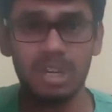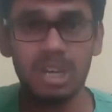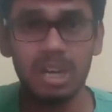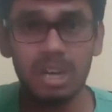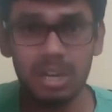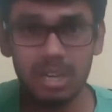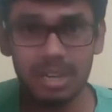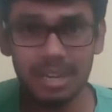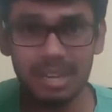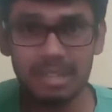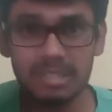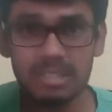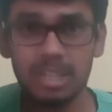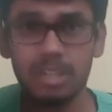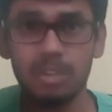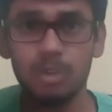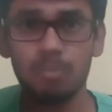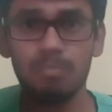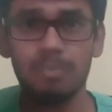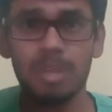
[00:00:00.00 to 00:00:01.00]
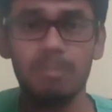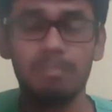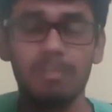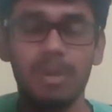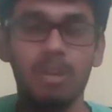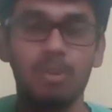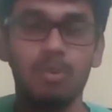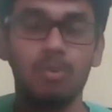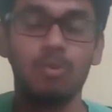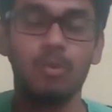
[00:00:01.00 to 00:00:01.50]
turned us into
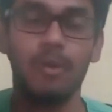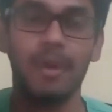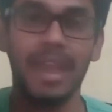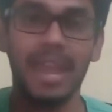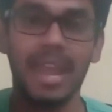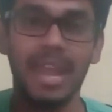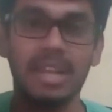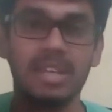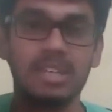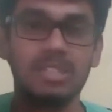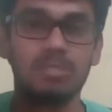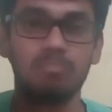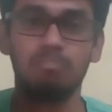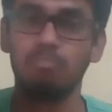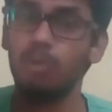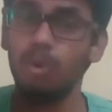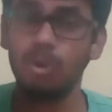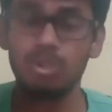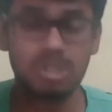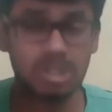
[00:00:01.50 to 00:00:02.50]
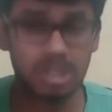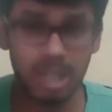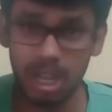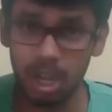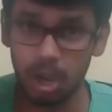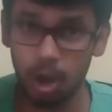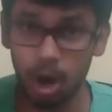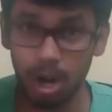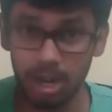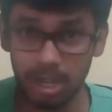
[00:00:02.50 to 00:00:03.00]
people who hate books a
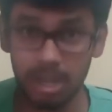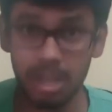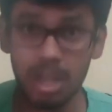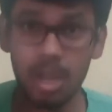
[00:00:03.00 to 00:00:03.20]
lot.